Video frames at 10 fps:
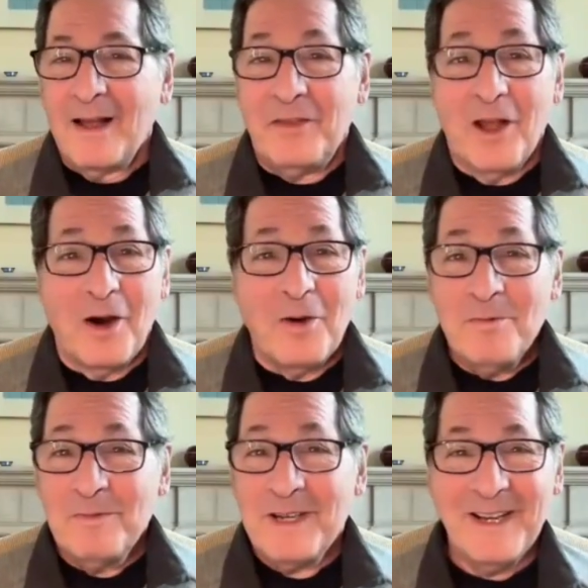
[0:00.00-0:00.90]

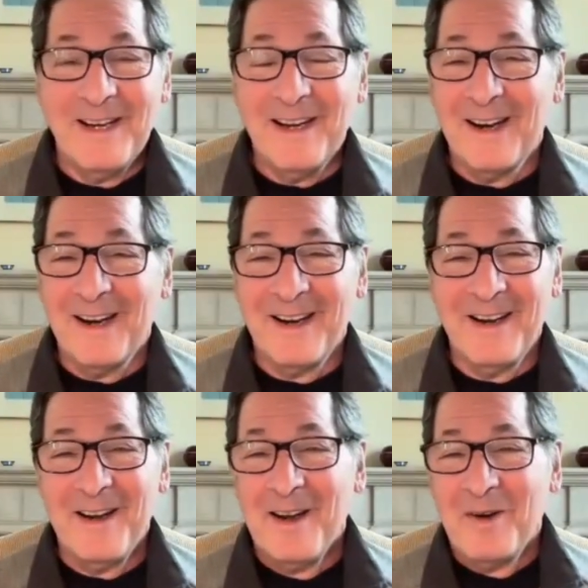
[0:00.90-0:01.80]
no,
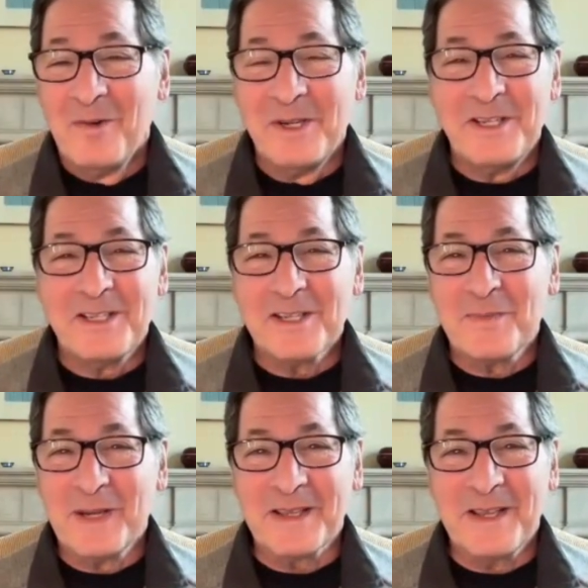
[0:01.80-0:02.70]
we
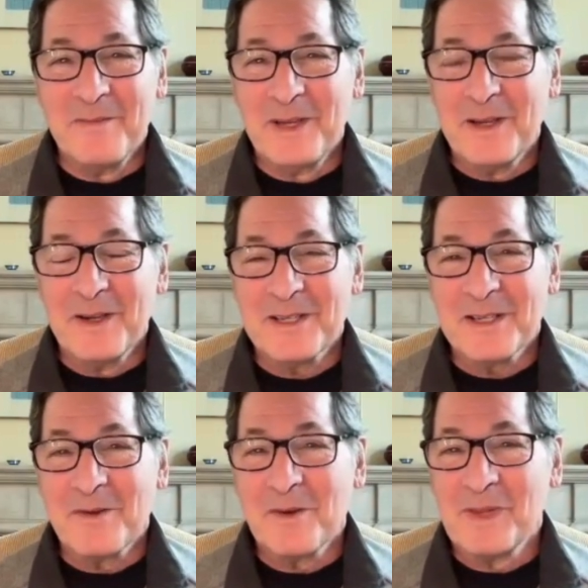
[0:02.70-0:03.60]
just picked them because
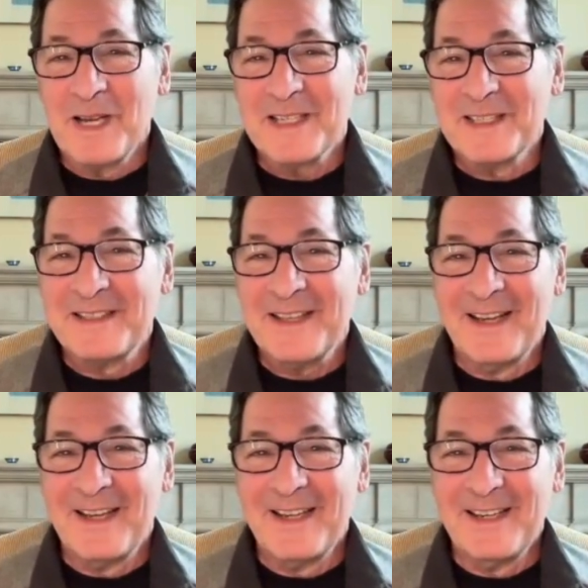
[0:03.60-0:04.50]
they were pleasant
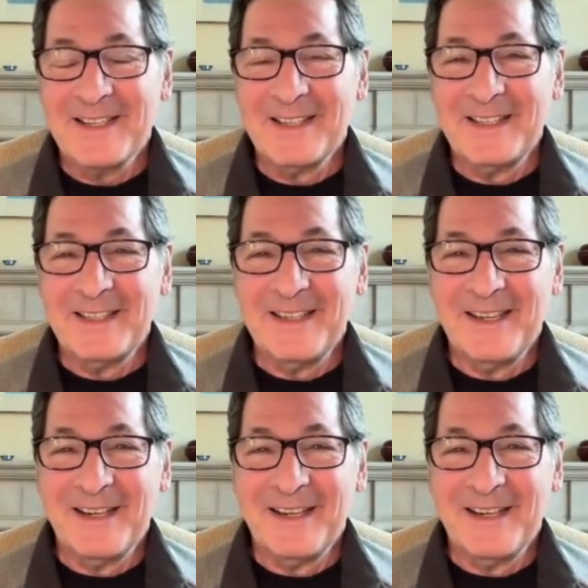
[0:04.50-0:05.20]
and easily